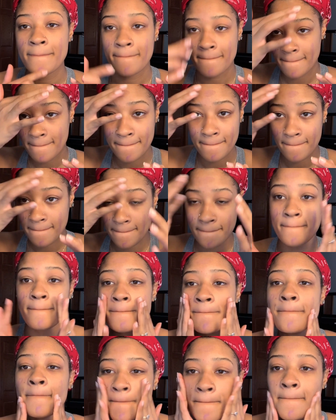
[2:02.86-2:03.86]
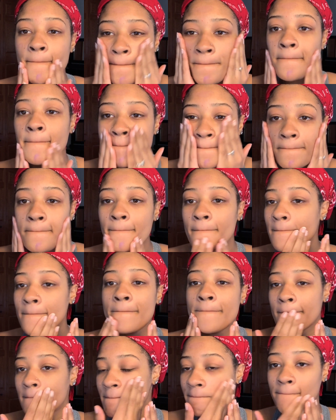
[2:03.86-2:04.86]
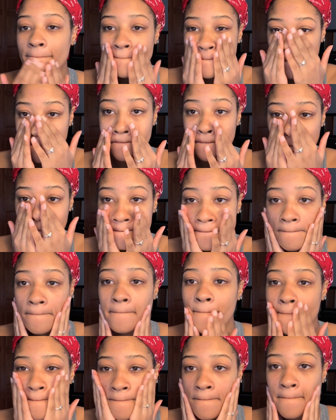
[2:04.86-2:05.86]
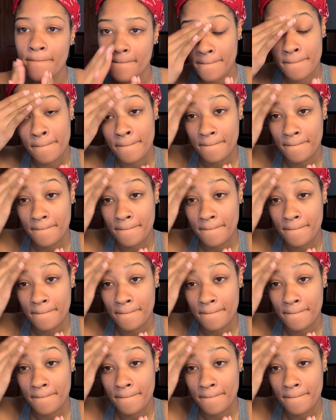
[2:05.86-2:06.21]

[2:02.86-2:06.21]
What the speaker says: primer, and I'm just gonna rub that all around,